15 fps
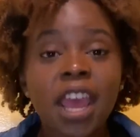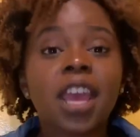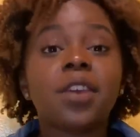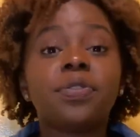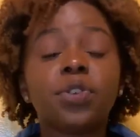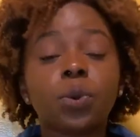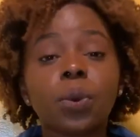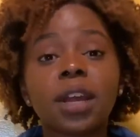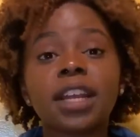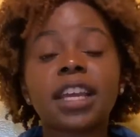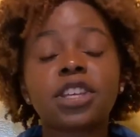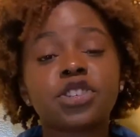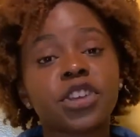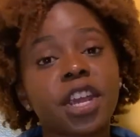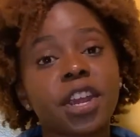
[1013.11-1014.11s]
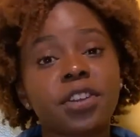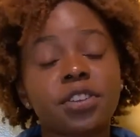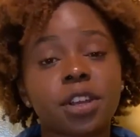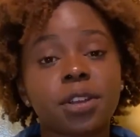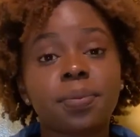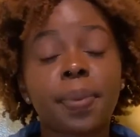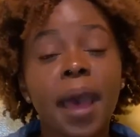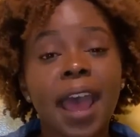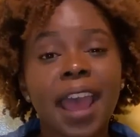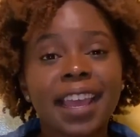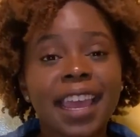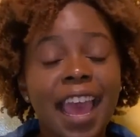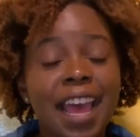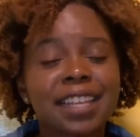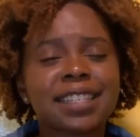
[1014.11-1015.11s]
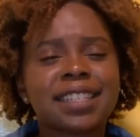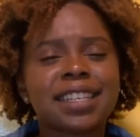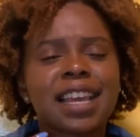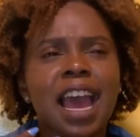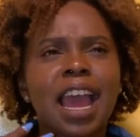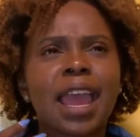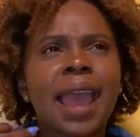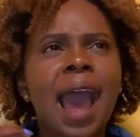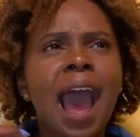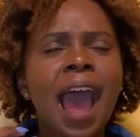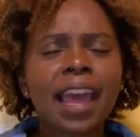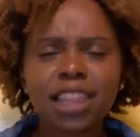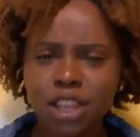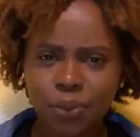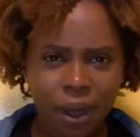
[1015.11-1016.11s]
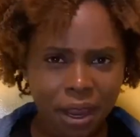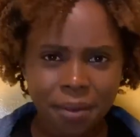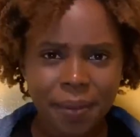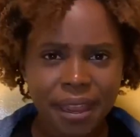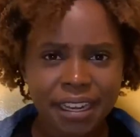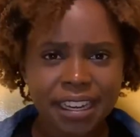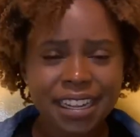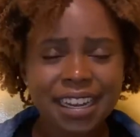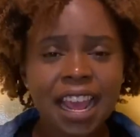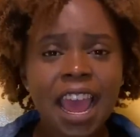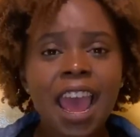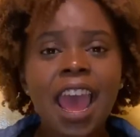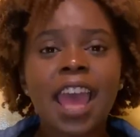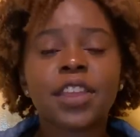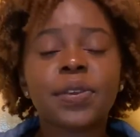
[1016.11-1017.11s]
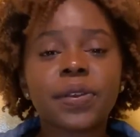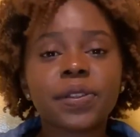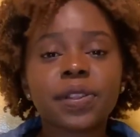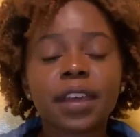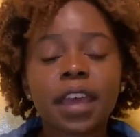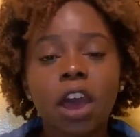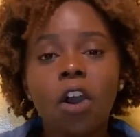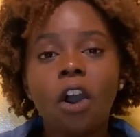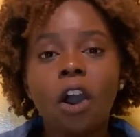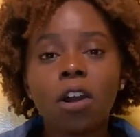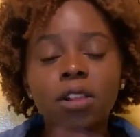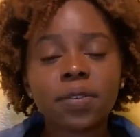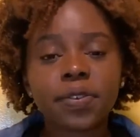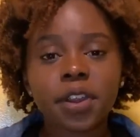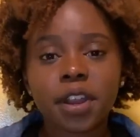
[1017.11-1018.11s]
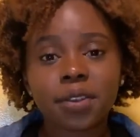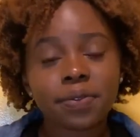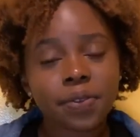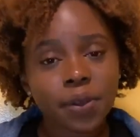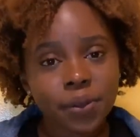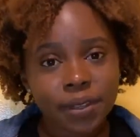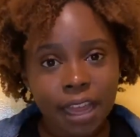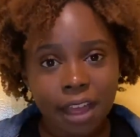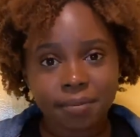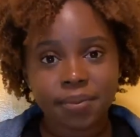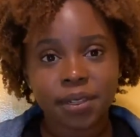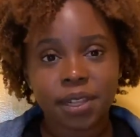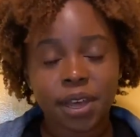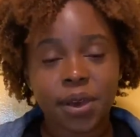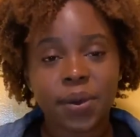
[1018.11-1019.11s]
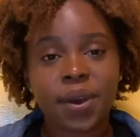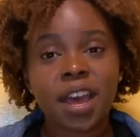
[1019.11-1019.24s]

If you want to get your hair done by Cassie, I highly recommend it, and you can look at all of her info down below.